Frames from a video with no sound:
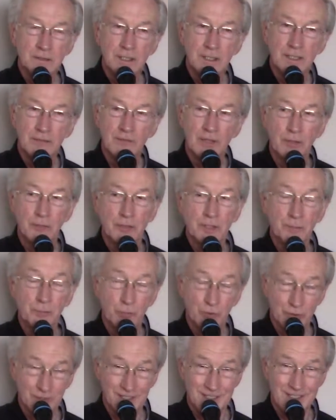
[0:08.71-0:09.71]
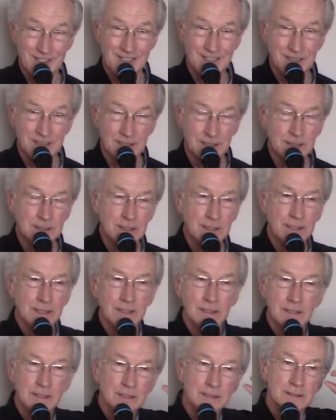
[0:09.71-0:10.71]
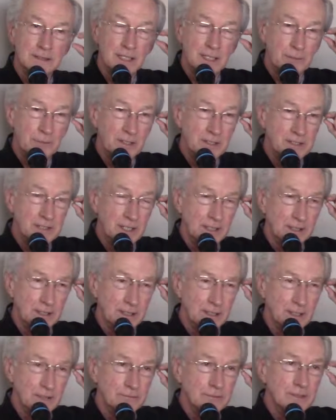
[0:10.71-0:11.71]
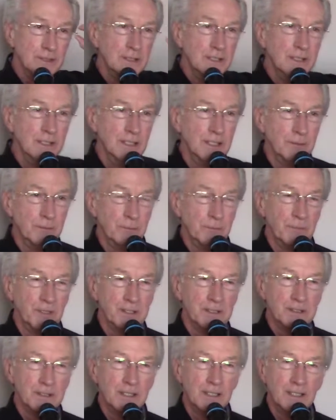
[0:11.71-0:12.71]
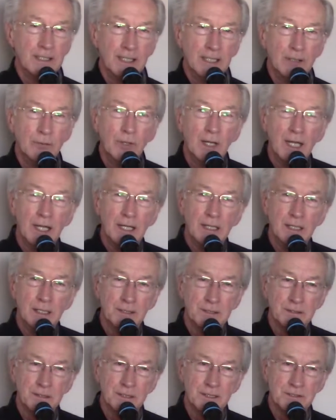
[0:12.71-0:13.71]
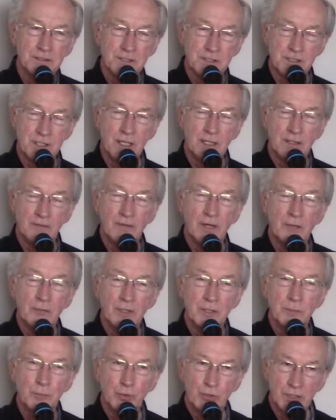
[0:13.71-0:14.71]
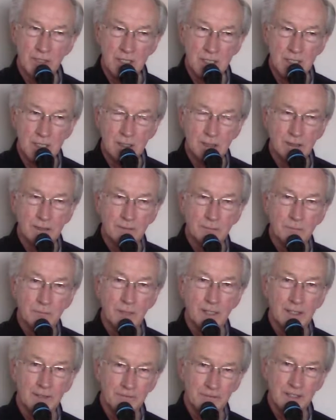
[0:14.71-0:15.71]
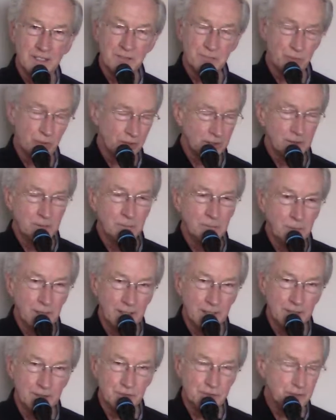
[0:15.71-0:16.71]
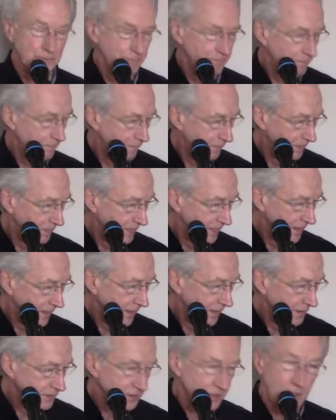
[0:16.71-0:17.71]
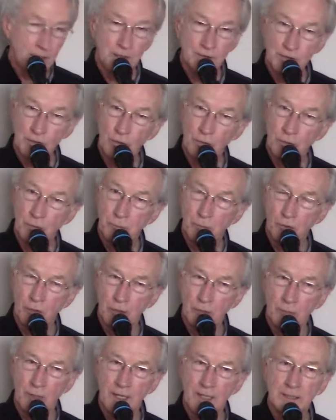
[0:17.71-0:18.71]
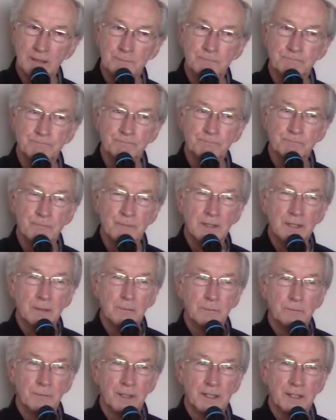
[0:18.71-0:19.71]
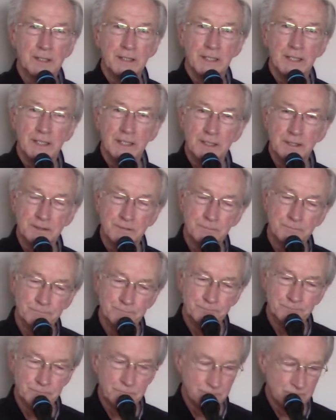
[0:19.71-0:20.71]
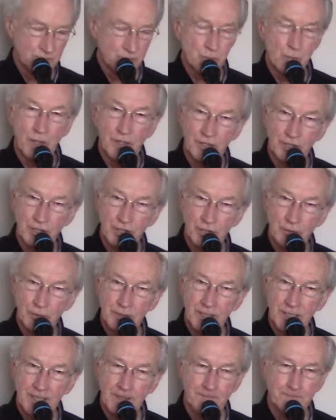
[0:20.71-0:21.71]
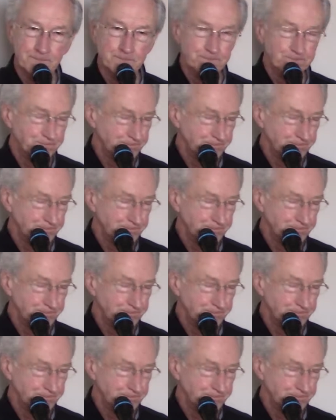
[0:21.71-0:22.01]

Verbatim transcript: that I've already put on, uh, and I might take it off. But uh, anyway, it's a song I've already put on my Facebook page called The Old Boardwalk. But uh, just wanted to do it again.